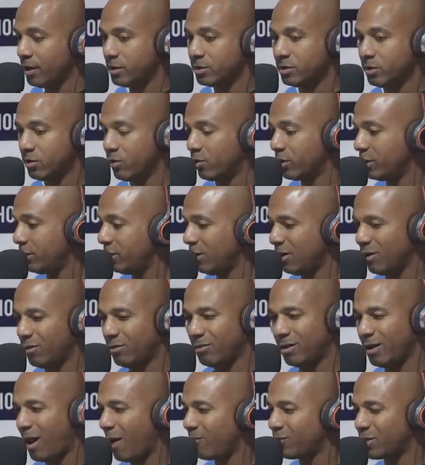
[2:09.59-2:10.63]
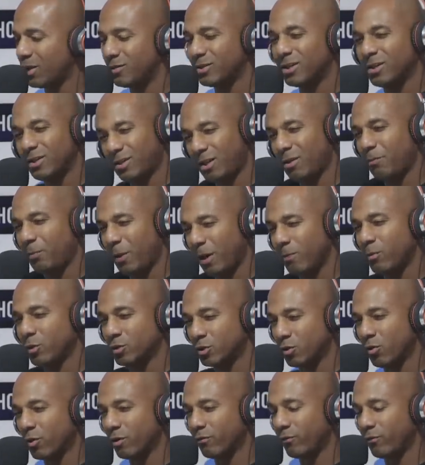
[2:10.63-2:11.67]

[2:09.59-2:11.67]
She's going to, you know, I'm telling your people is going